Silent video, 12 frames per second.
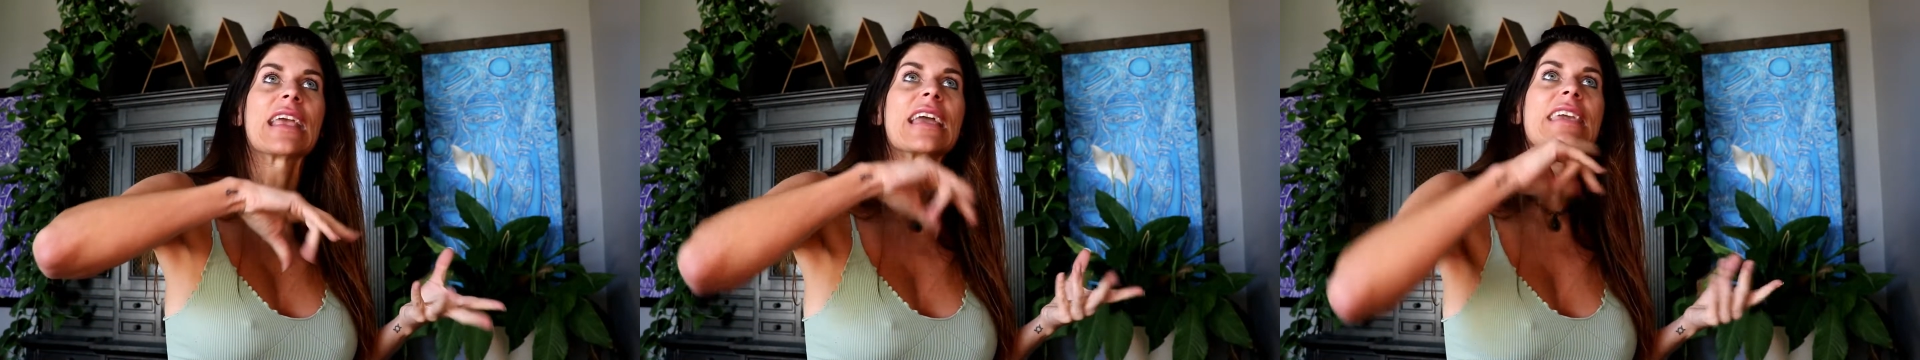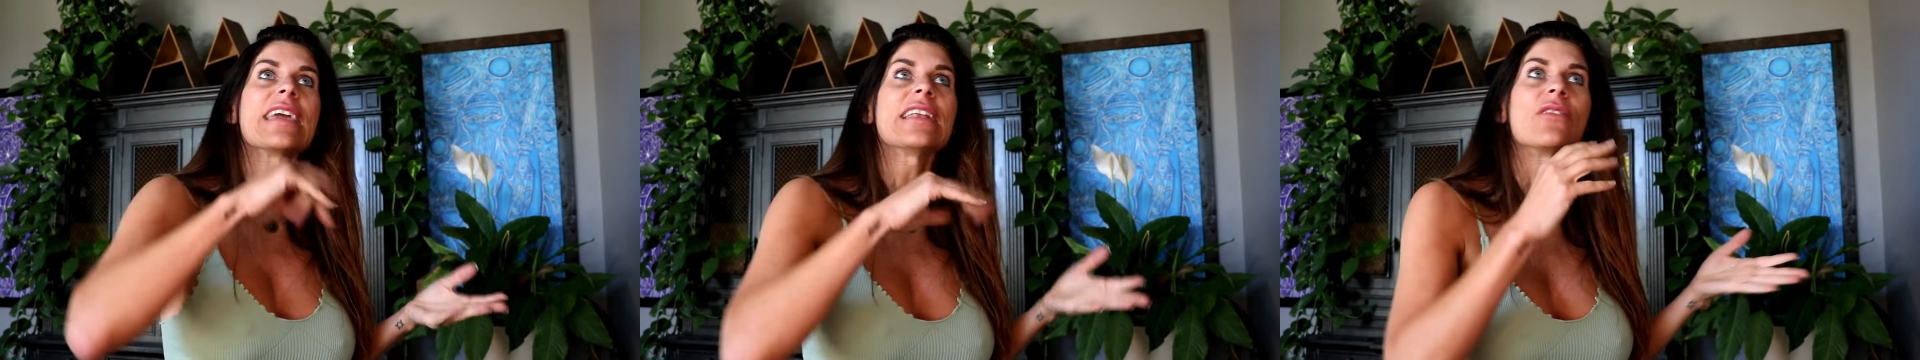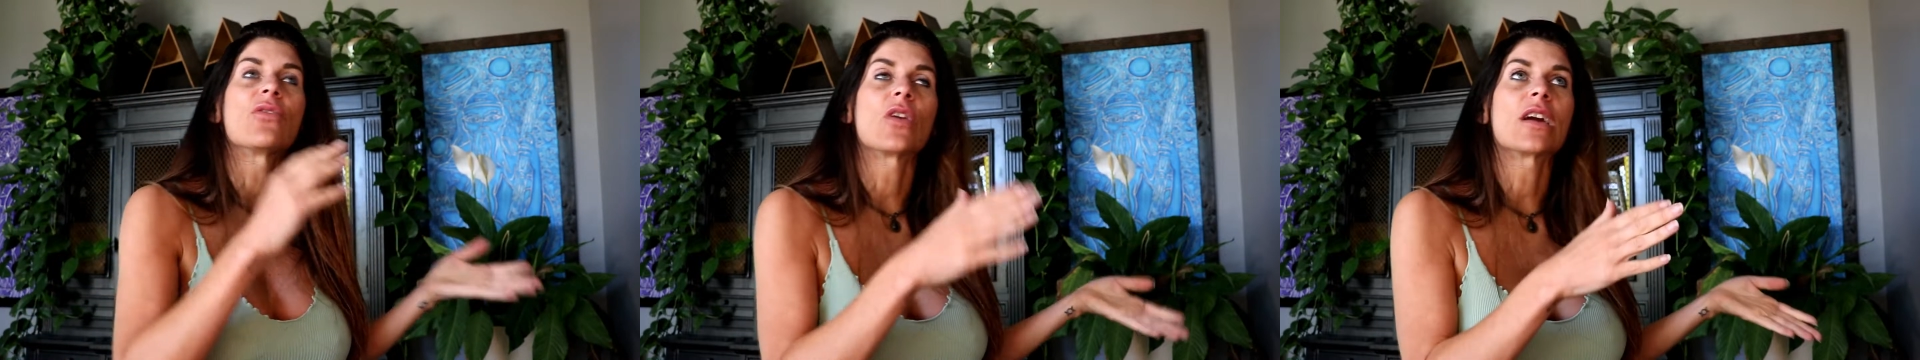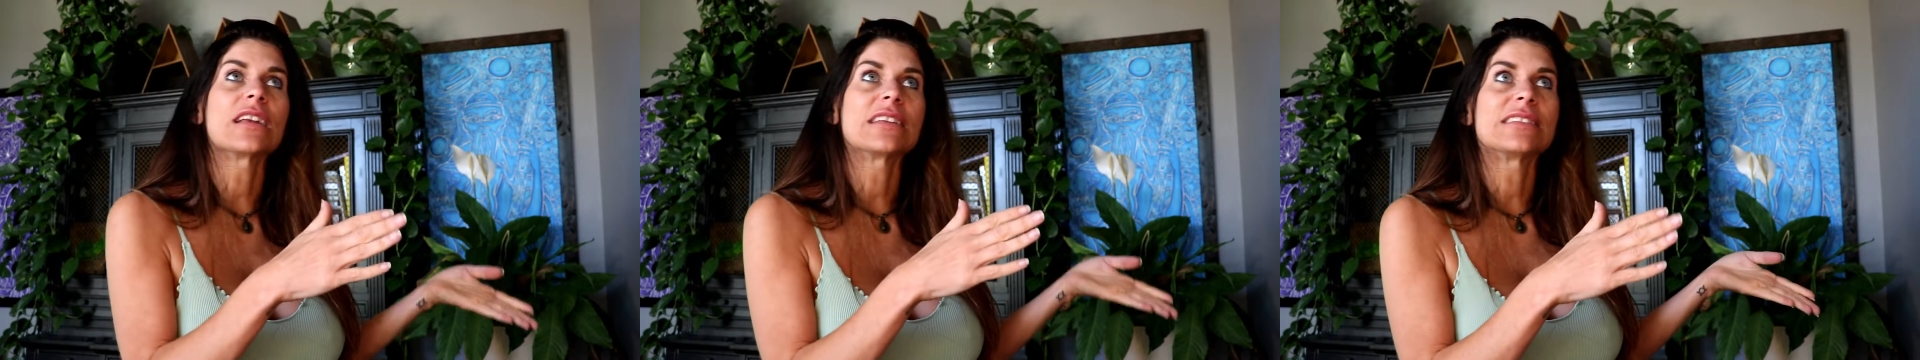Again, if we're
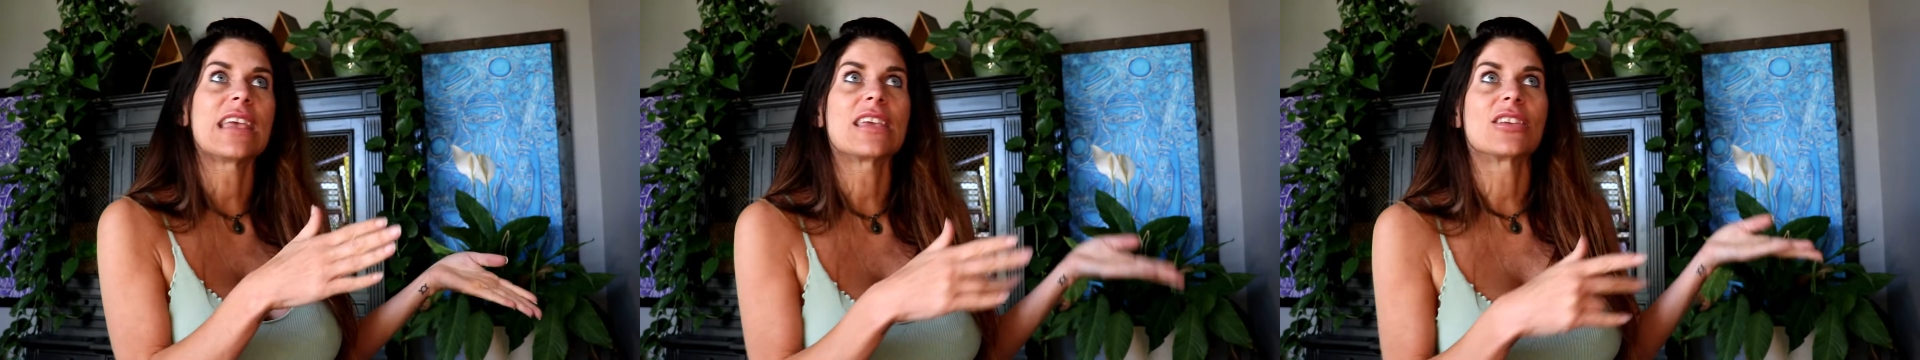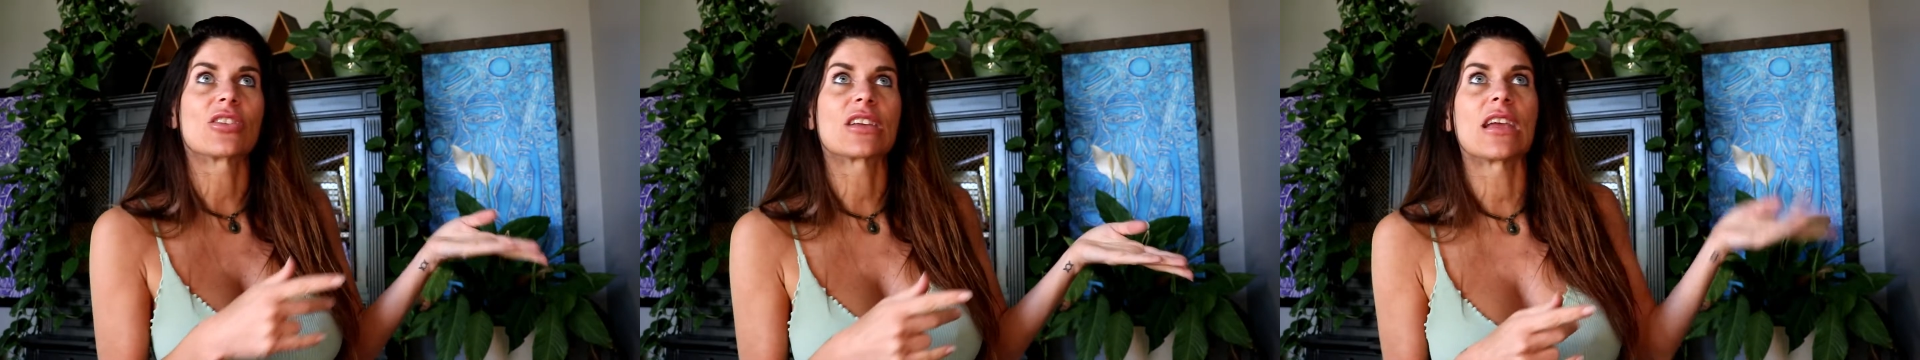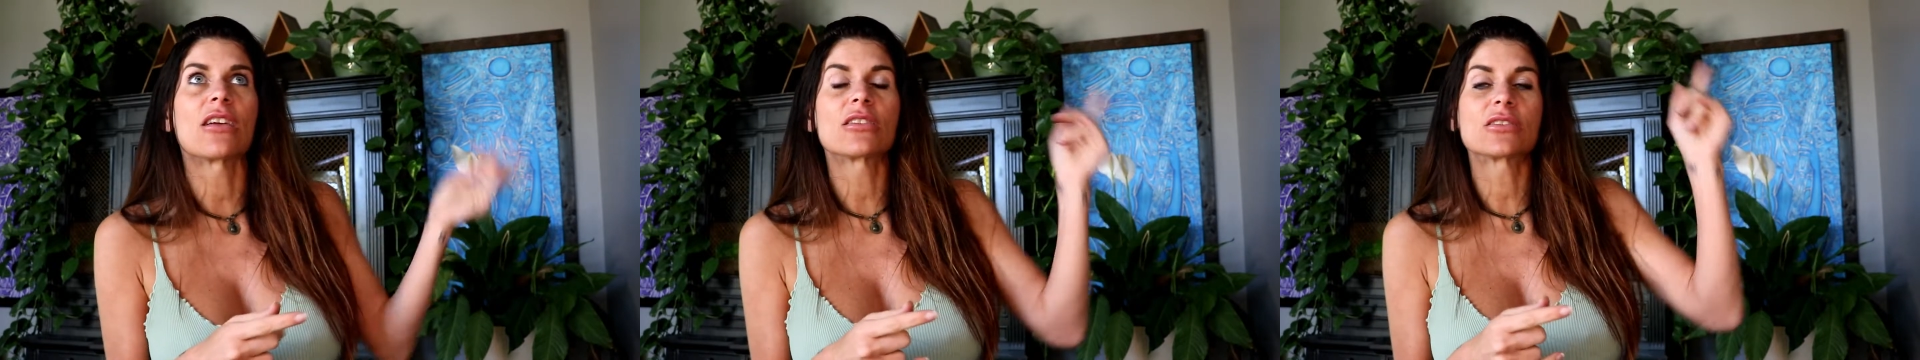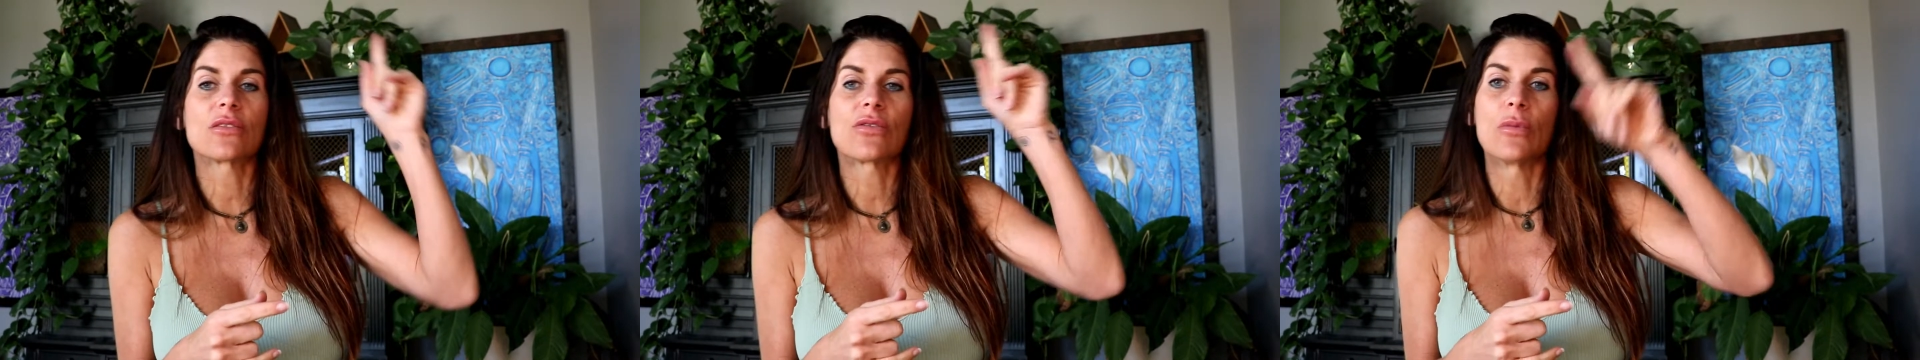going to take your
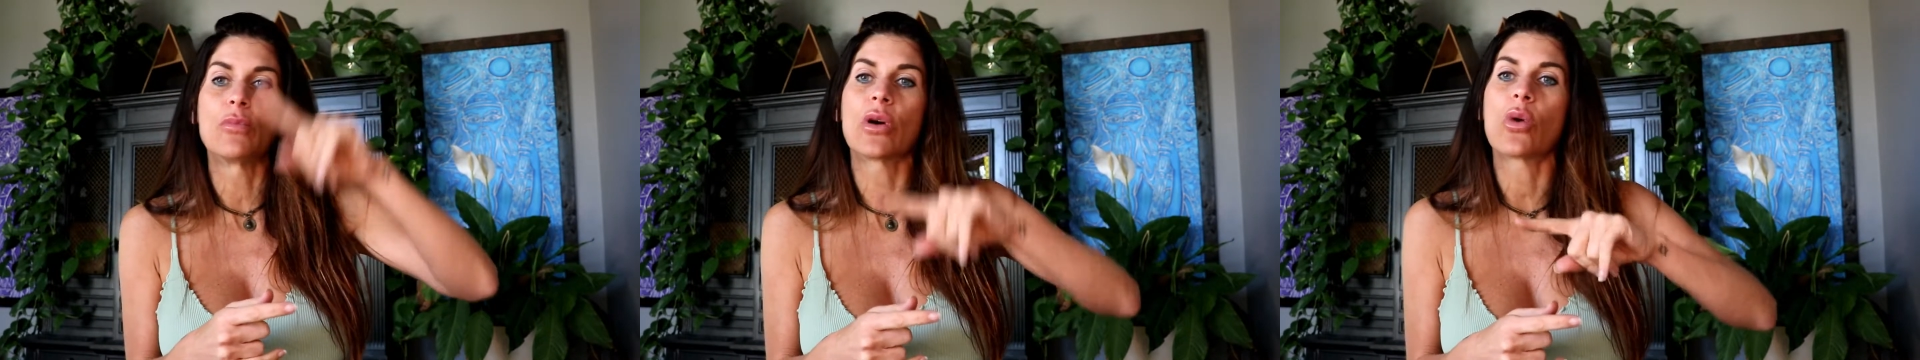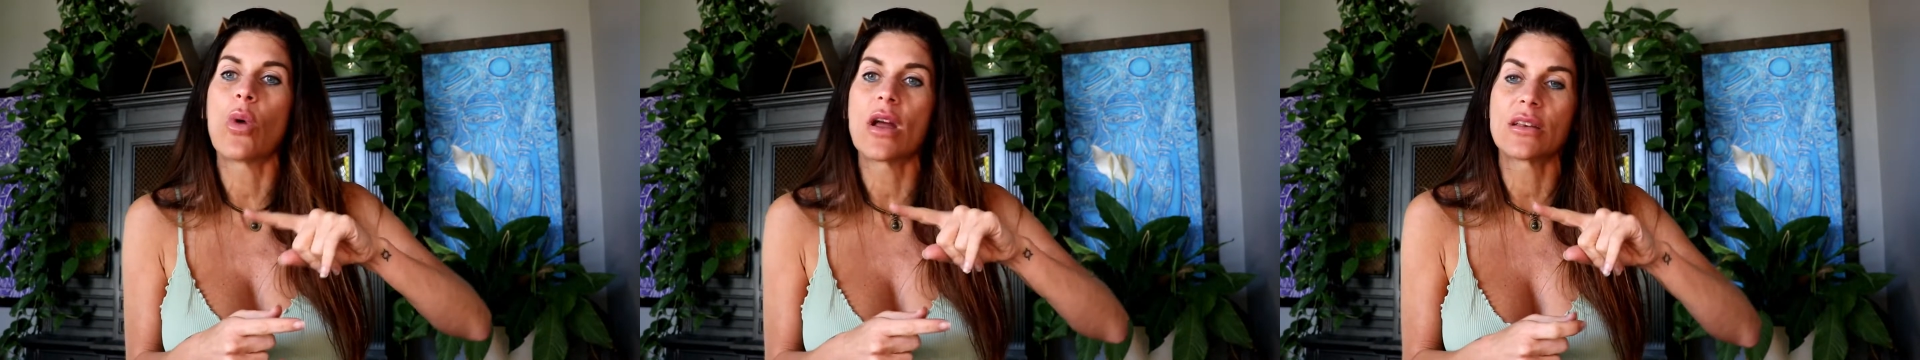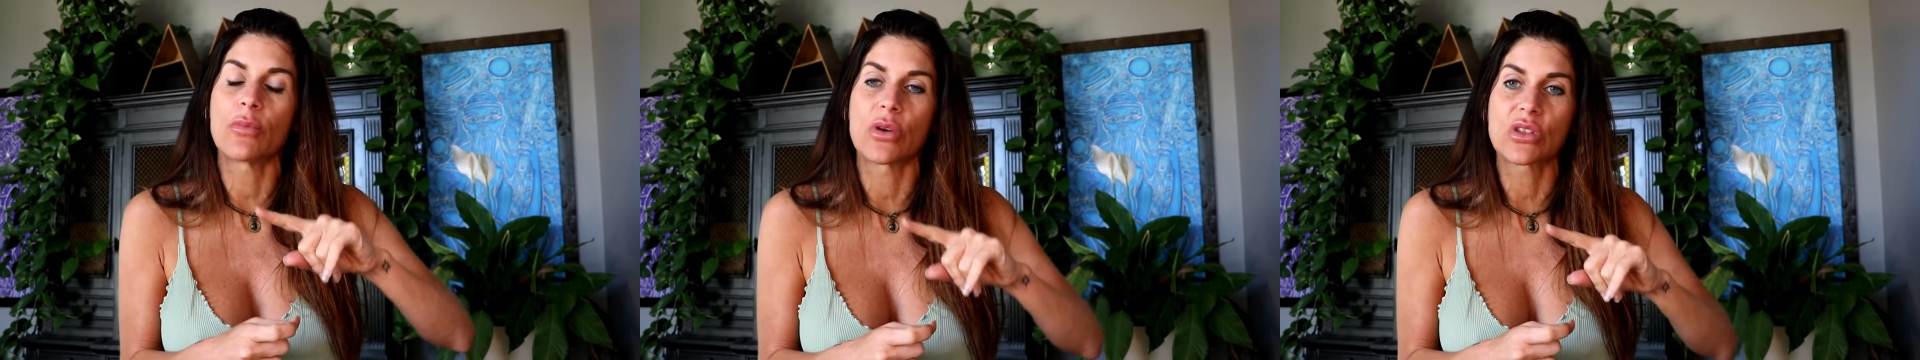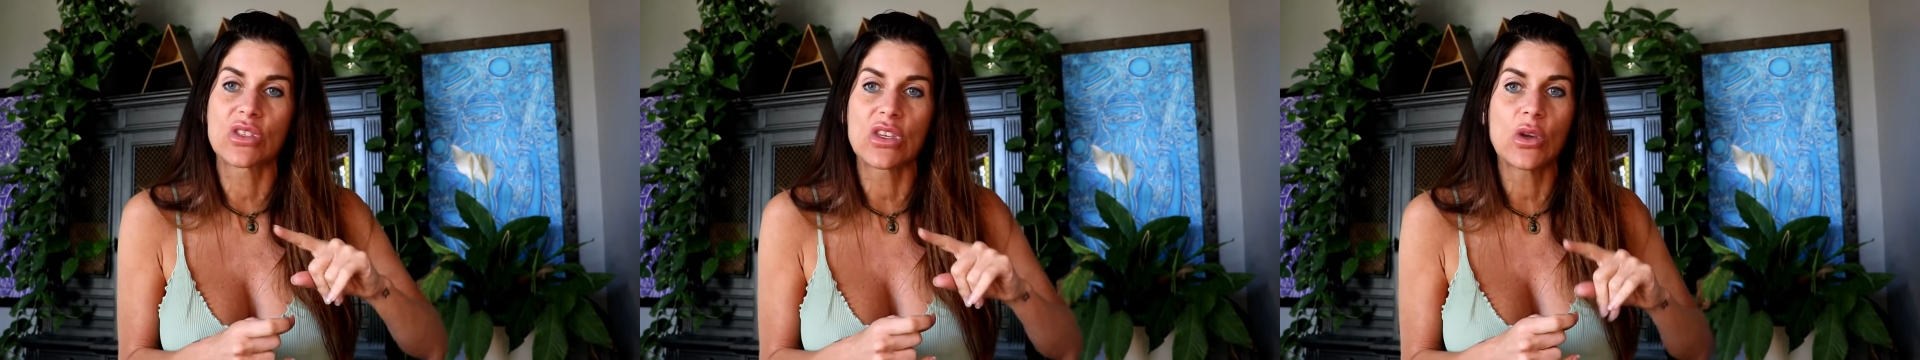character from book 1 to
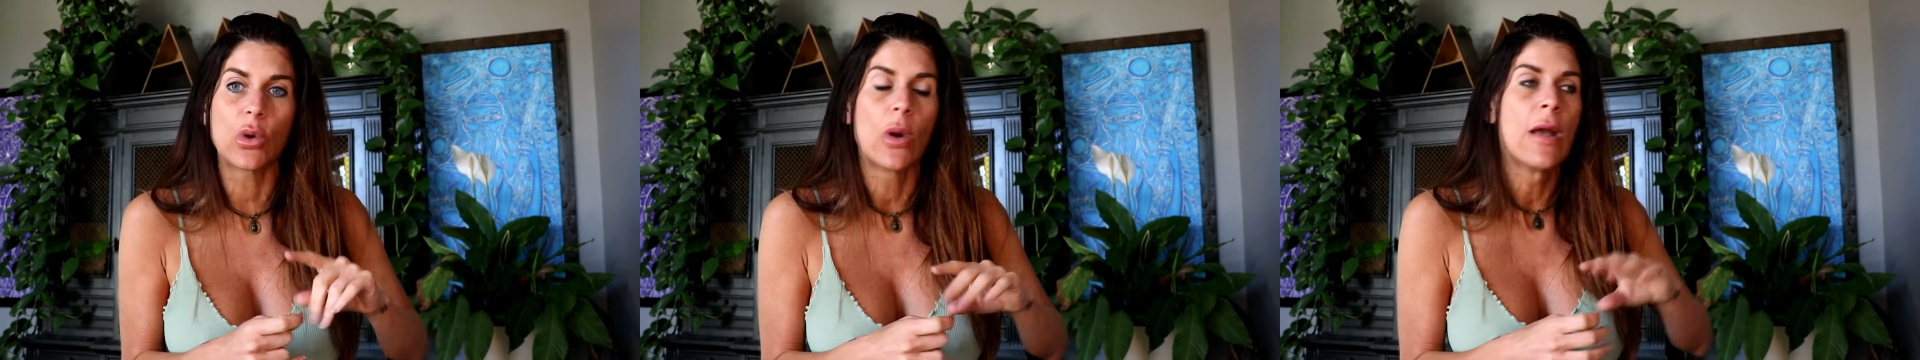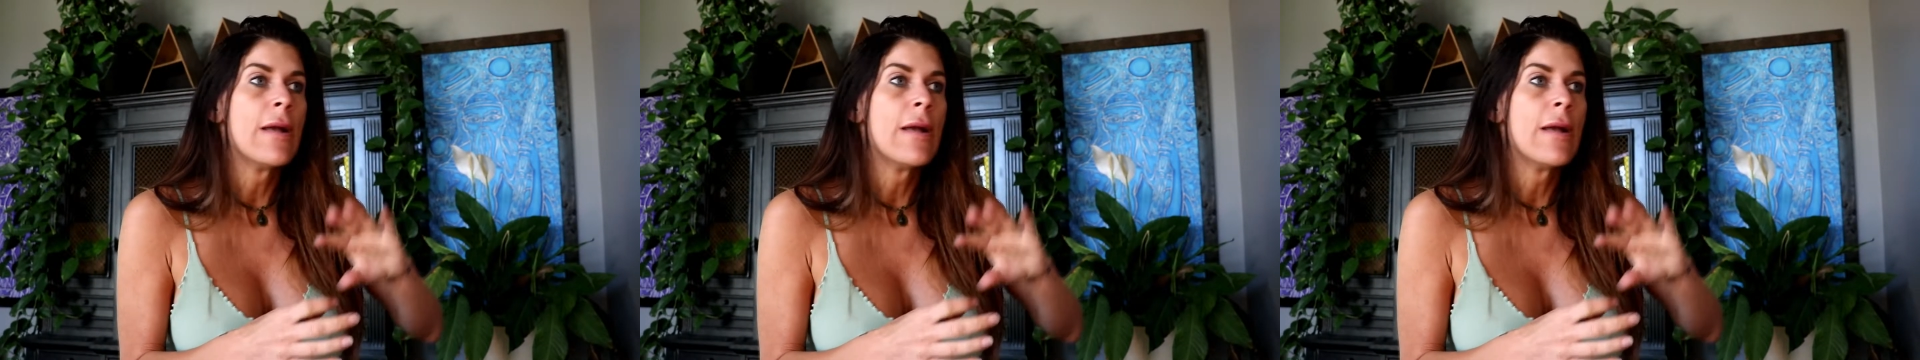book 2,